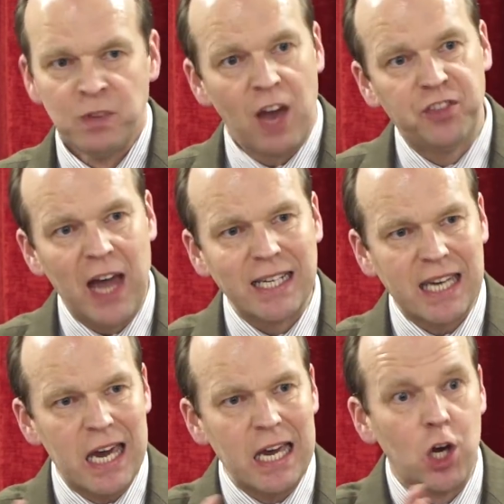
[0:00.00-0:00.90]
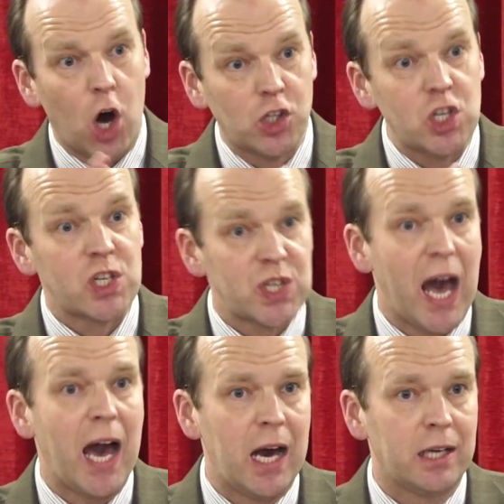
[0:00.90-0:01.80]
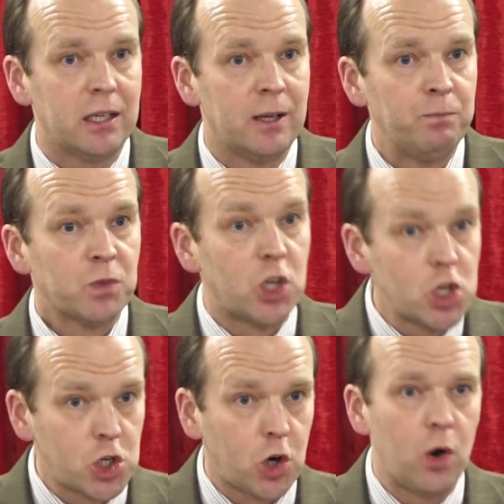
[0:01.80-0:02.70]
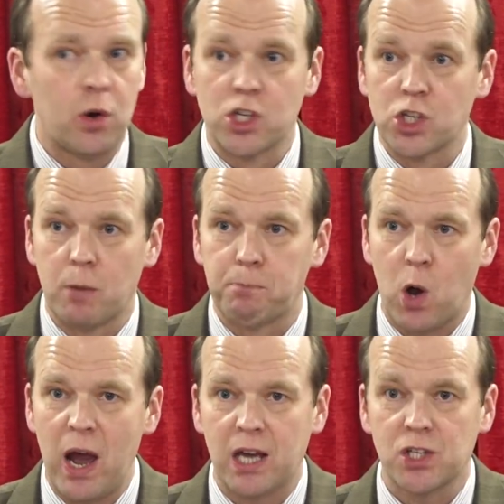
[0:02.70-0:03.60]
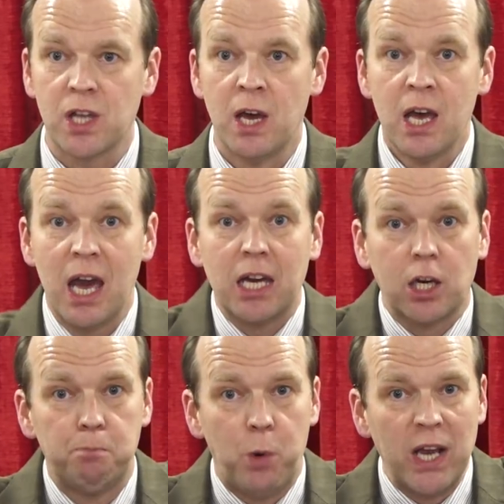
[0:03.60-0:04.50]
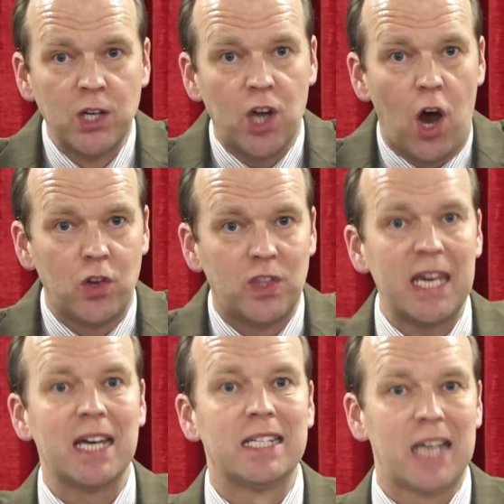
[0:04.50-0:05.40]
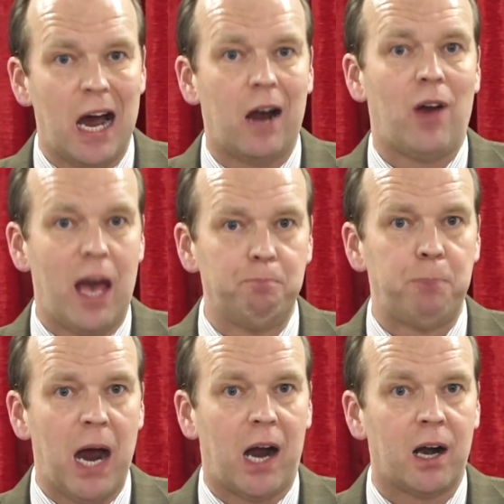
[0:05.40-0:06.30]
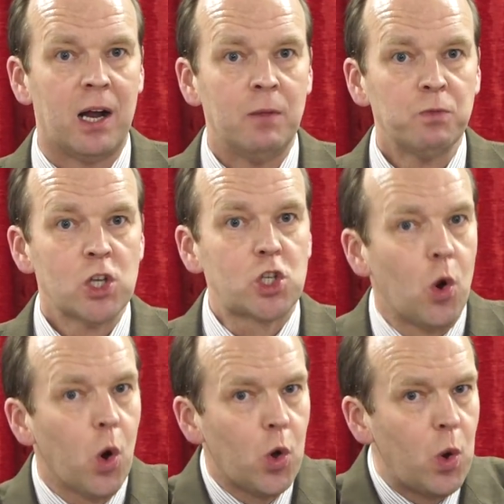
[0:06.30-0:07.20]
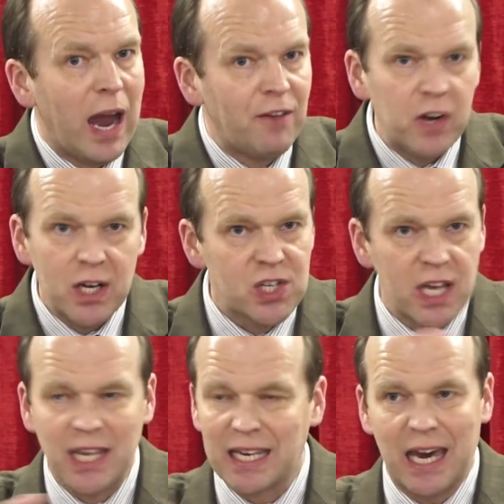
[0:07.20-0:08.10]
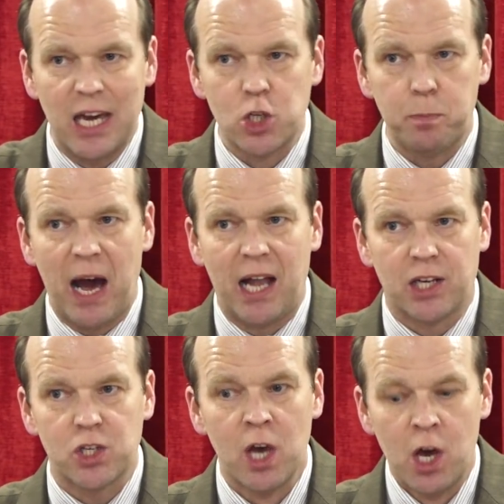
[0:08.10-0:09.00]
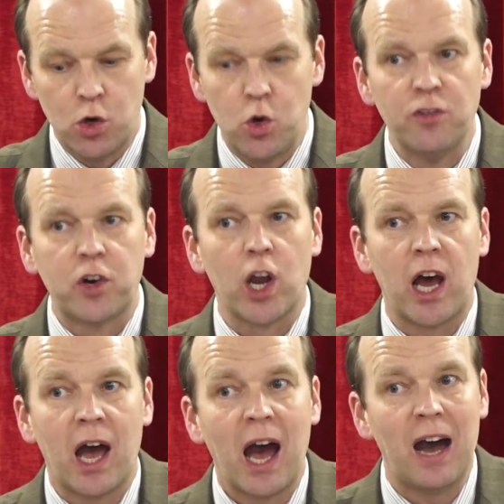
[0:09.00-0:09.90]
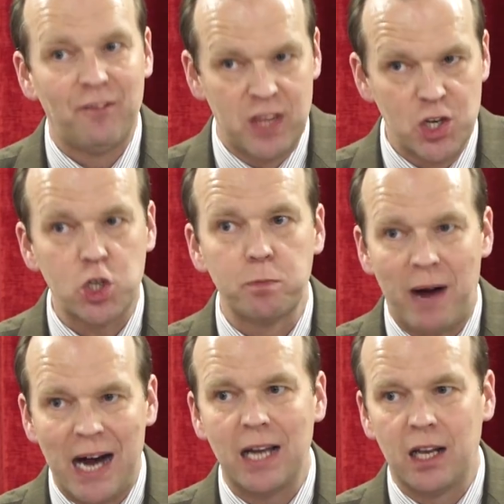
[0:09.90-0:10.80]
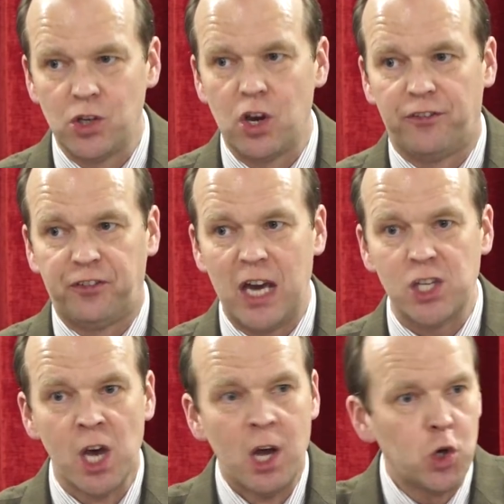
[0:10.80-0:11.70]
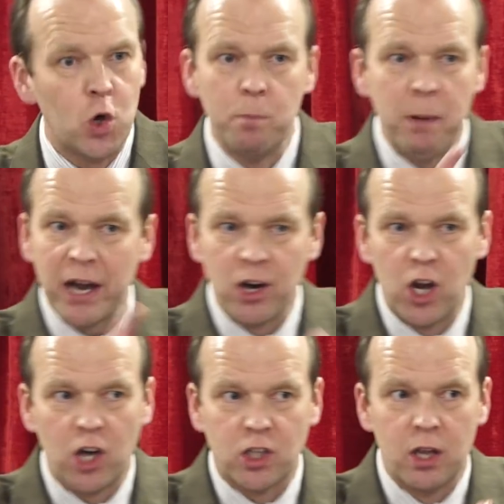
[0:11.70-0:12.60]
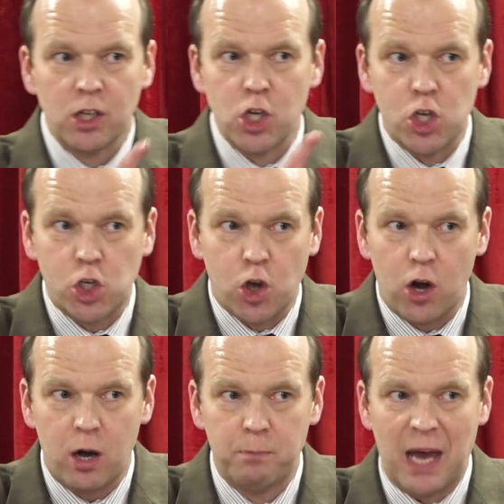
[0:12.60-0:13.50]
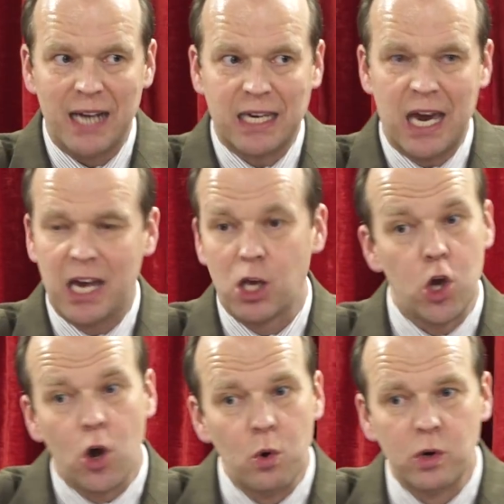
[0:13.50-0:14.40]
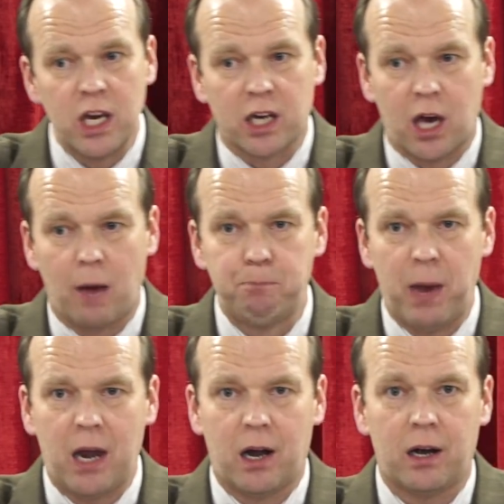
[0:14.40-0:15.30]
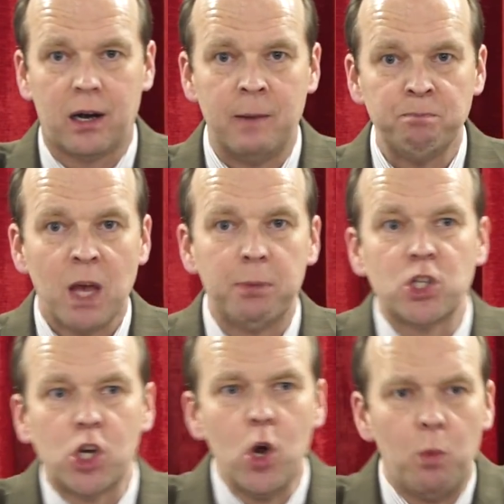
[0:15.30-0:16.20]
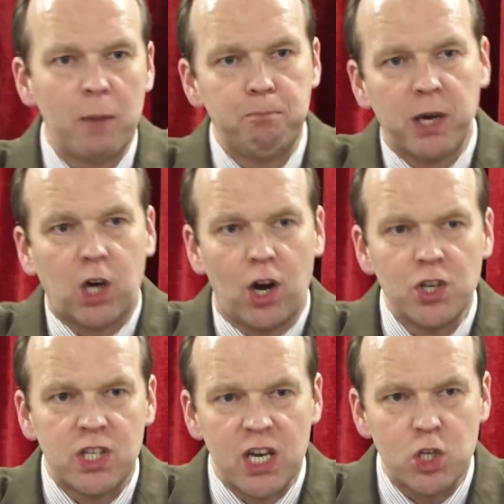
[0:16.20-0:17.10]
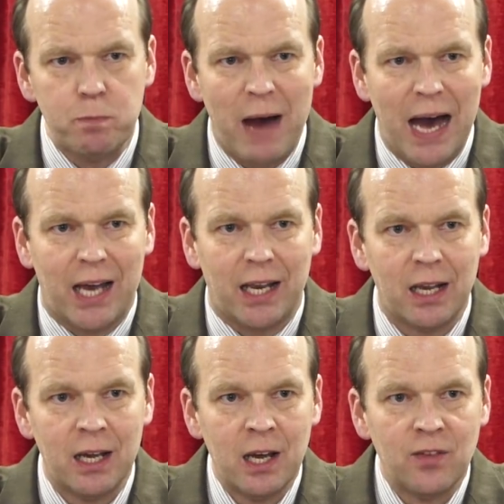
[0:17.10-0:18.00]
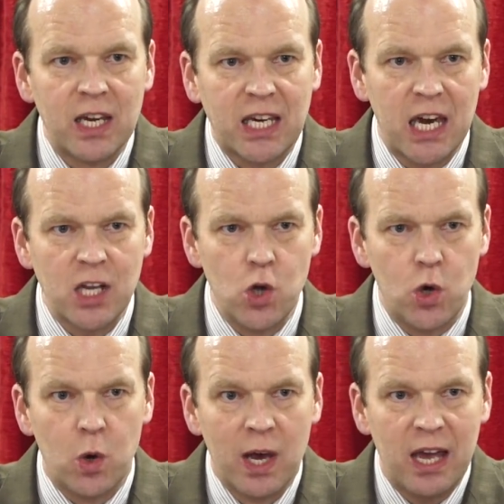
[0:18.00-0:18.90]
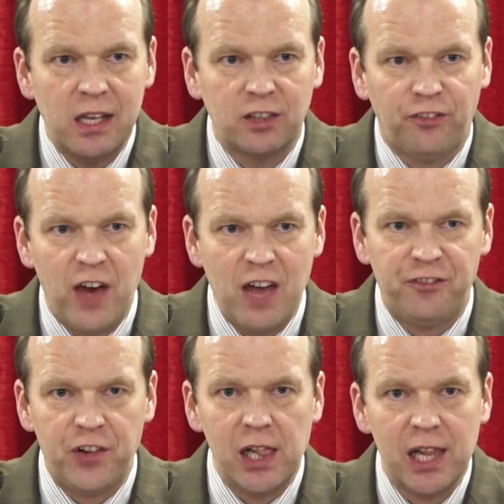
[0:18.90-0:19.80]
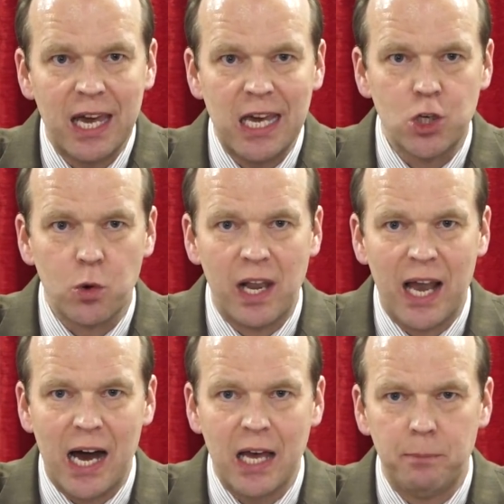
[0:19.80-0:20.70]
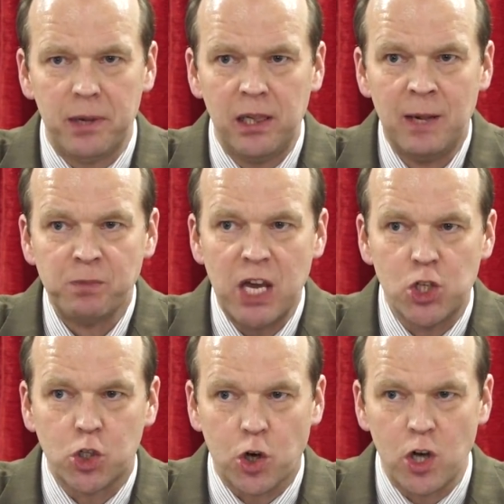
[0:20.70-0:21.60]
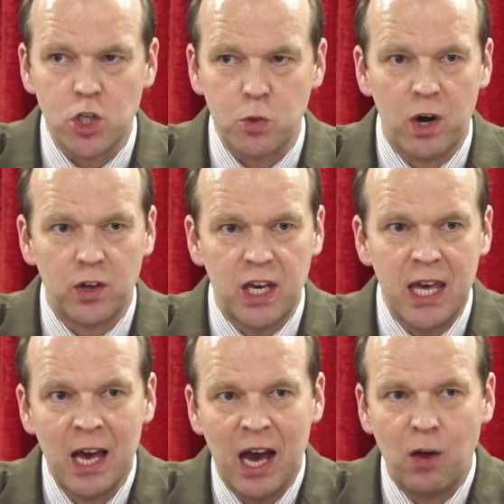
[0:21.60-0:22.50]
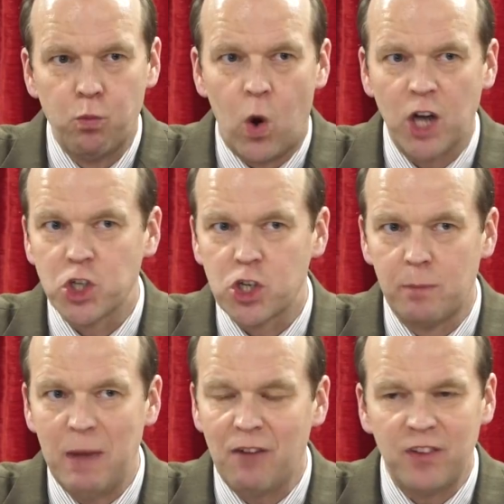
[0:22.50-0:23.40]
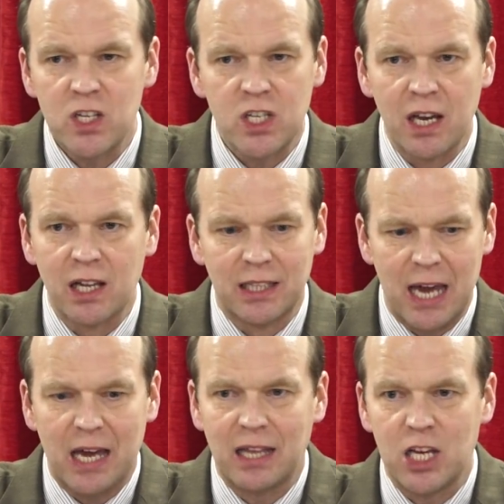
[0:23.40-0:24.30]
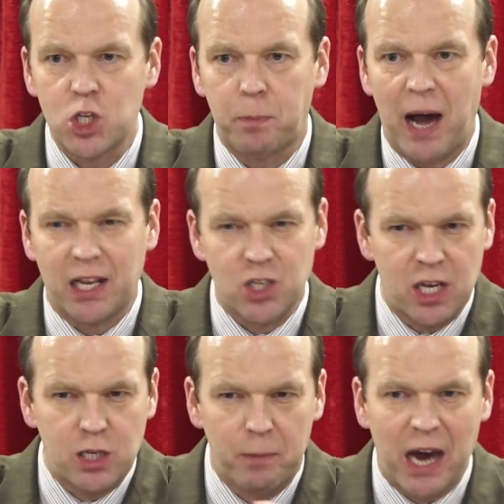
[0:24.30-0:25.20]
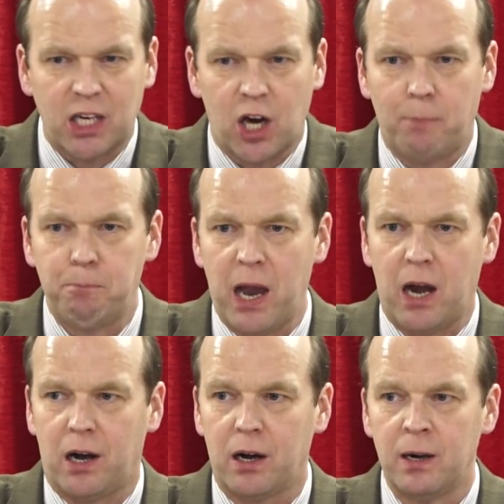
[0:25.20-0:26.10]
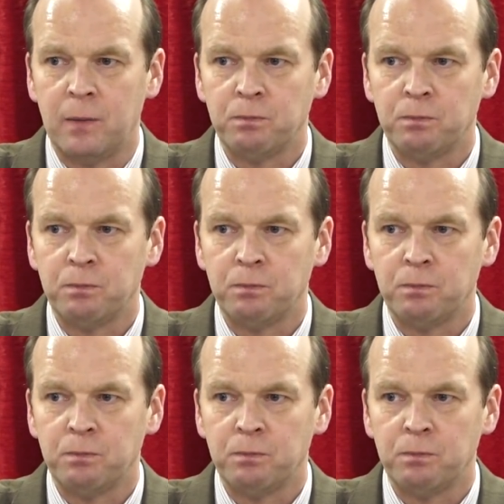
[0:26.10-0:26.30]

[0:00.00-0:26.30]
If that king got sad, discouraged, depressed, it could bring down the entire empire. So, whoever is in the king's palace, you've got to have the smile on your face. You better not disturb that king. You're only a cupbearer. But you know what? Because this man the king knew he's faithful, he's reliable, he's trustworthy. I watched him every single day in this palace. He's my cupbearer.